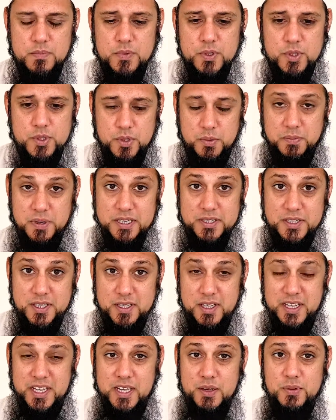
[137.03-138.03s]
So
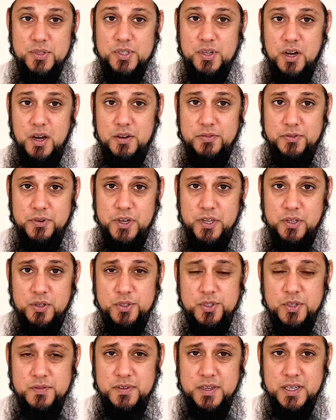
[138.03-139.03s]
basically, he was offering
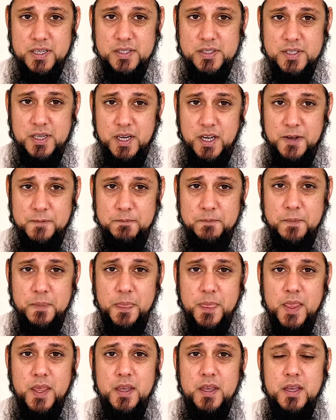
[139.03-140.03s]
Yusuf alayhi salam
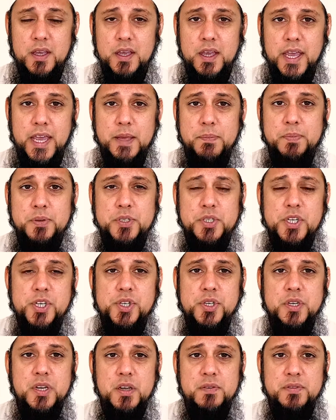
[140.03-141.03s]
a
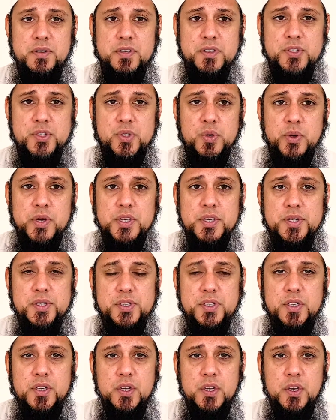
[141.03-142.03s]
position of his
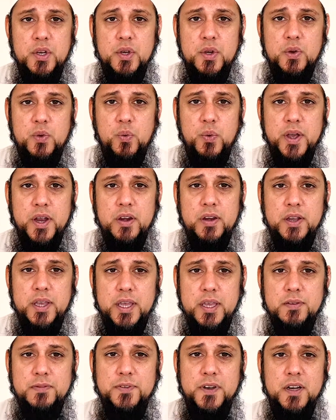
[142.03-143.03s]
choice where
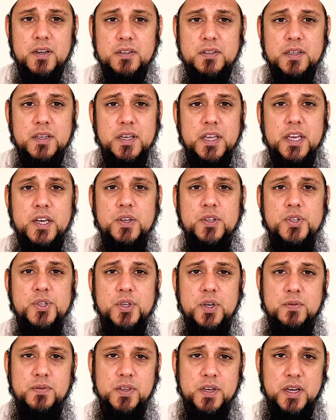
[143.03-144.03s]
he felt he could
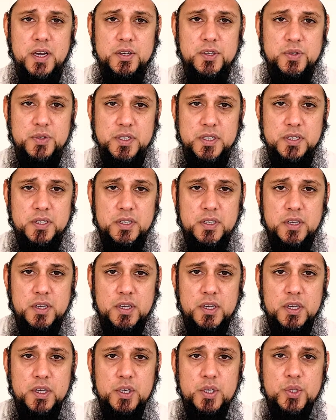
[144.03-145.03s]
serve the country.
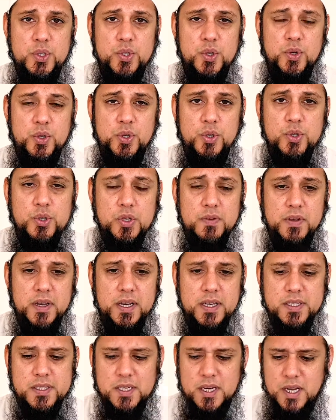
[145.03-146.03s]
So Yusuf
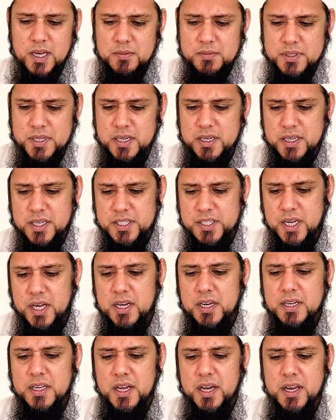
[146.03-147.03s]
alayhi salam said,
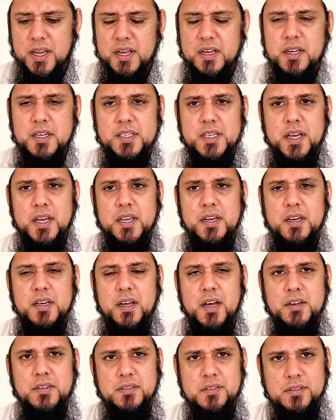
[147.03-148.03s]
"Ij'alni ala khaza'in
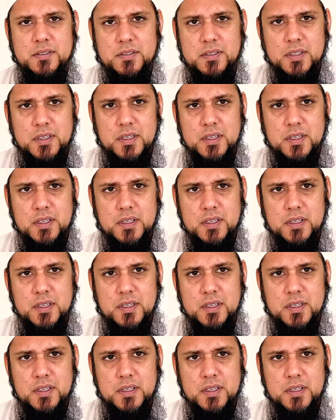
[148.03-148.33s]
al-ard."